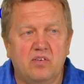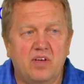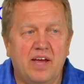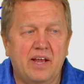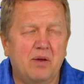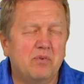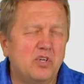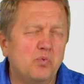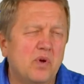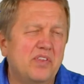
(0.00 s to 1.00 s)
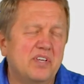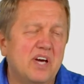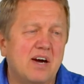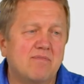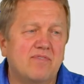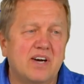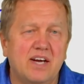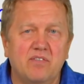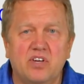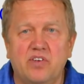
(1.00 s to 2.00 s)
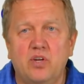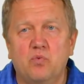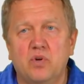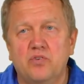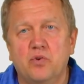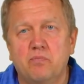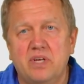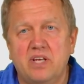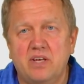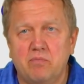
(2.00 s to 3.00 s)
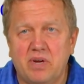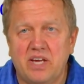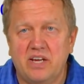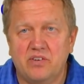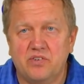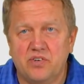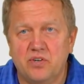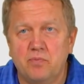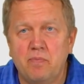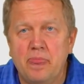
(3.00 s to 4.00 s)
I just want the top 5 because I don't want so many in my answer.